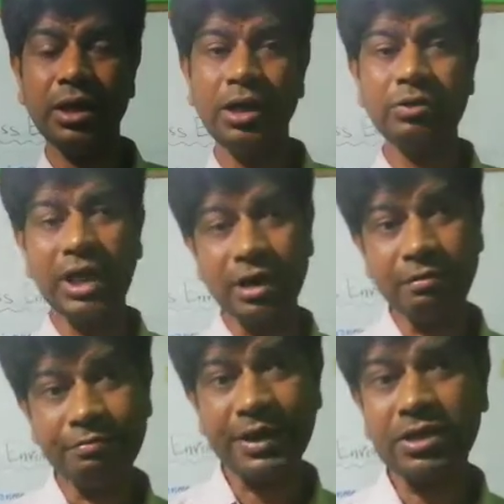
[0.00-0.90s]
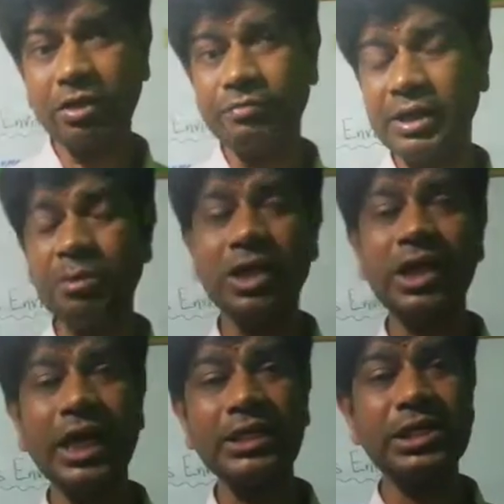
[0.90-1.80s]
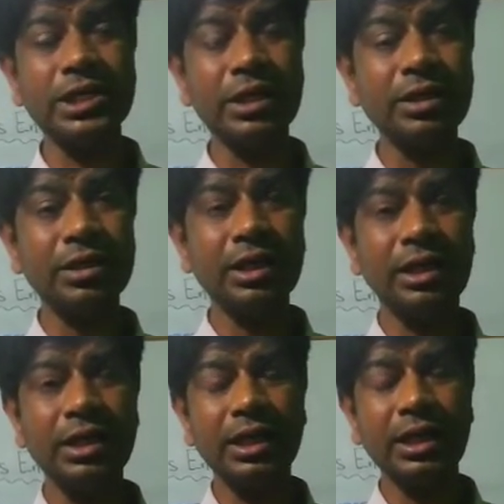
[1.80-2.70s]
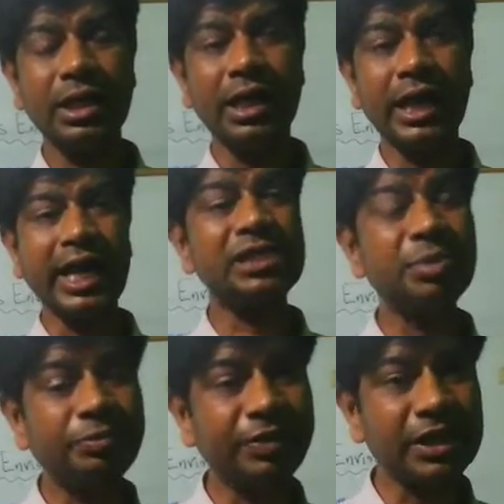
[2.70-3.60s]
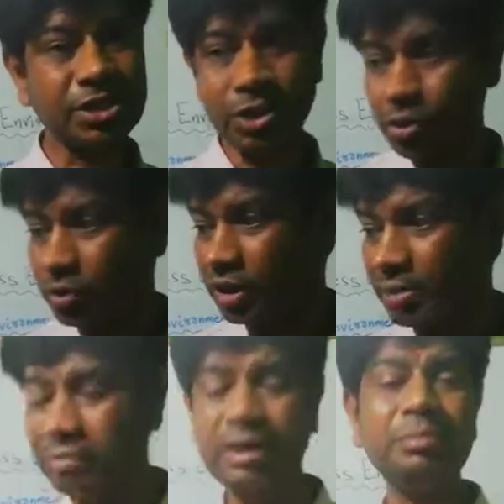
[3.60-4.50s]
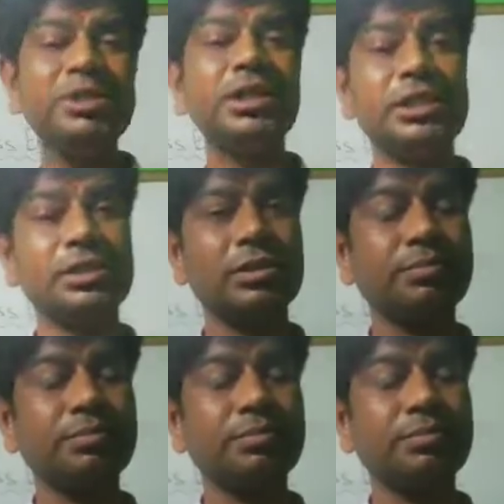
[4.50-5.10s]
Now the effect of demonetization has been faced not only by one business.